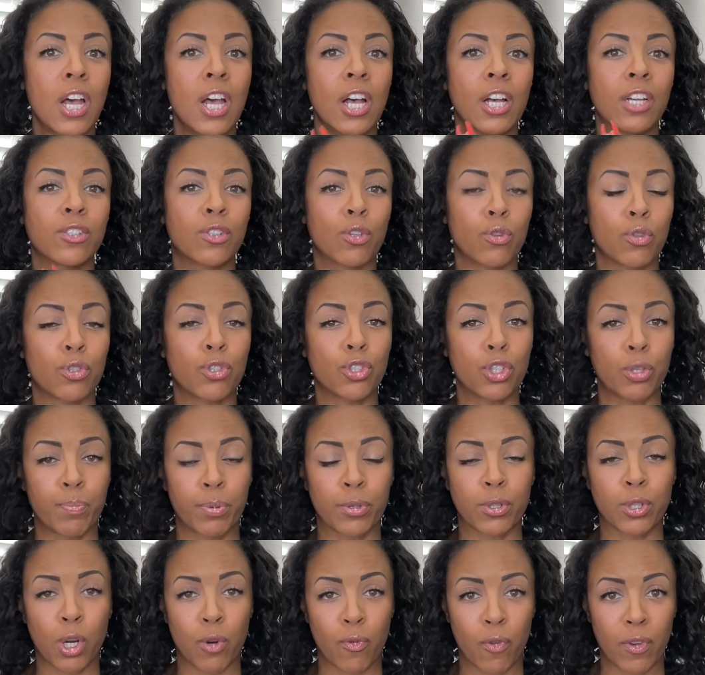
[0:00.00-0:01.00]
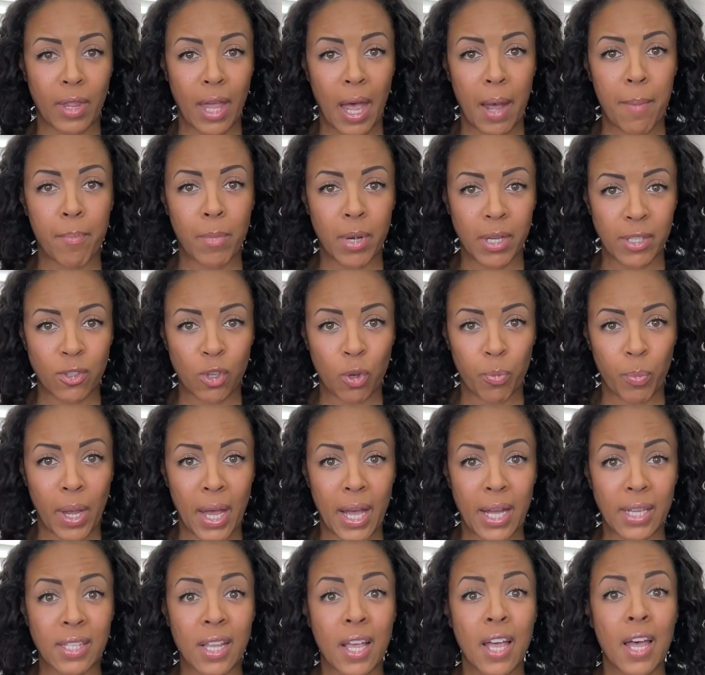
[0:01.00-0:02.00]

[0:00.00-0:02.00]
so that you're preserving that muscle mass.